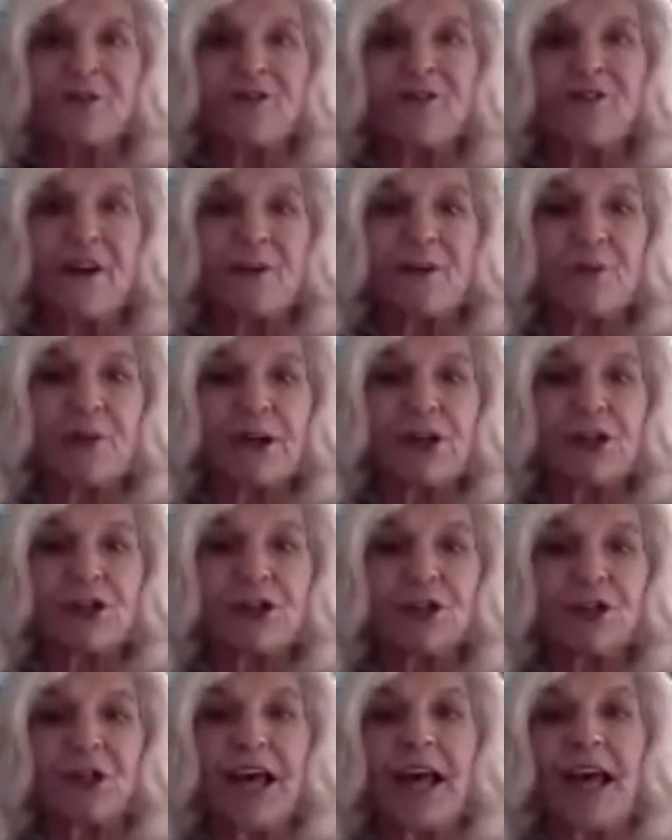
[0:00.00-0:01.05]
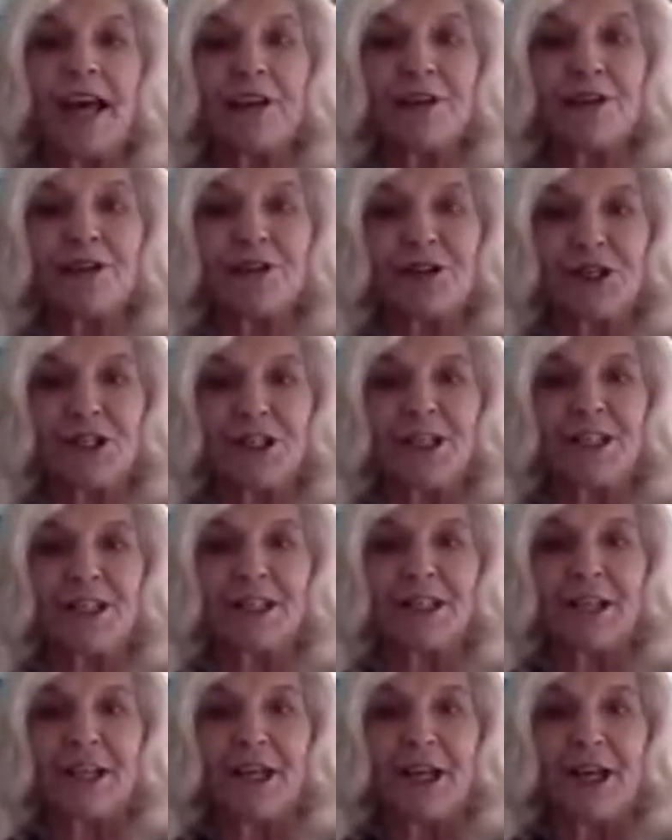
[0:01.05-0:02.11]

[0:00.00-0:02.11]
vibrational energies,